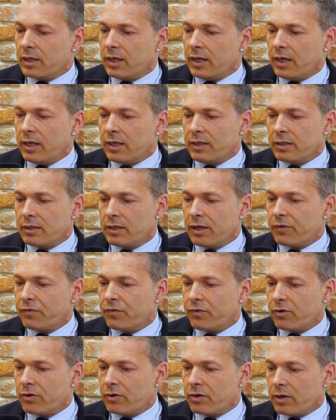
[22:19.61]
And
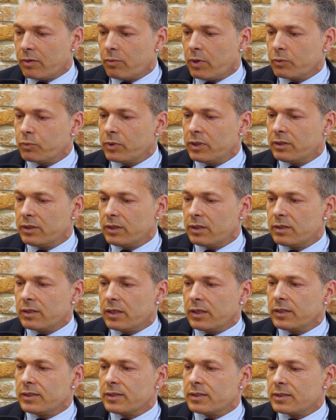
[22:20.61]
therefore, what we did
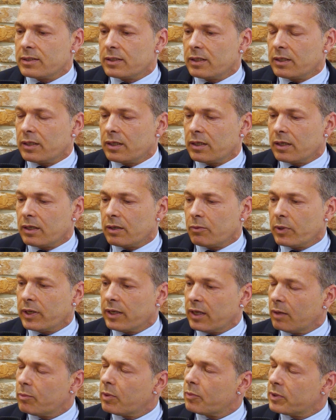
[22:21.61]
is we
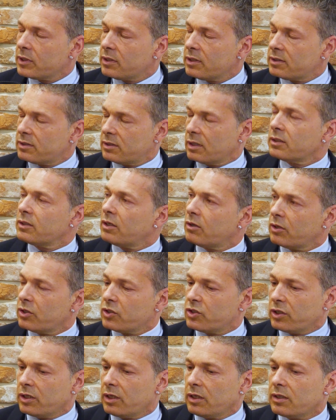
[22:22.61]
came up with this
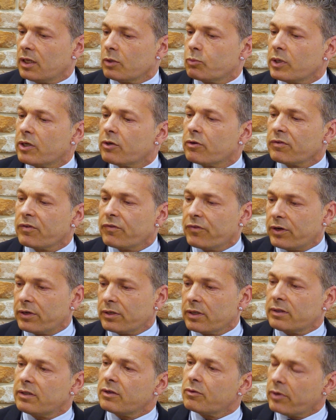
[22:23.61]
technology that we
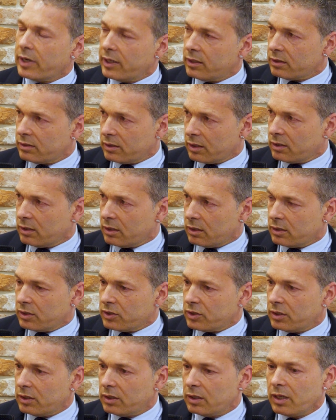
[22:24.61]
converted the radar
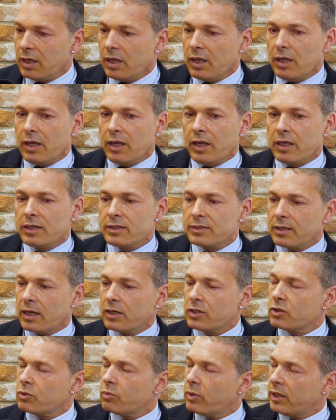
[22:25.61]
technology in
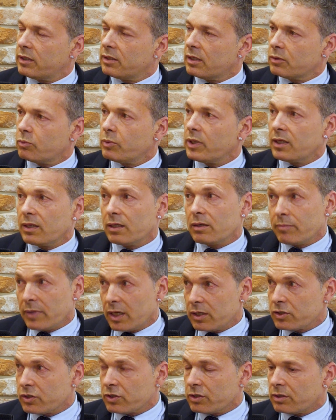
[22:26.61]
such a way that we can
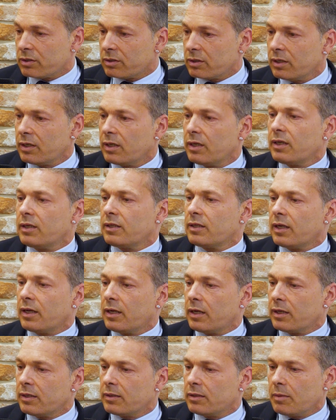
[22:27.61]
measure
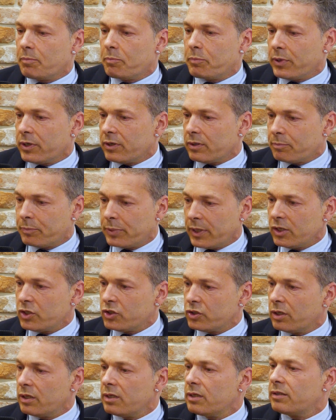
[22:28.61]
the
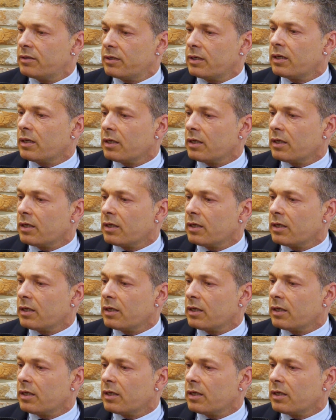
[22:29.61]
patient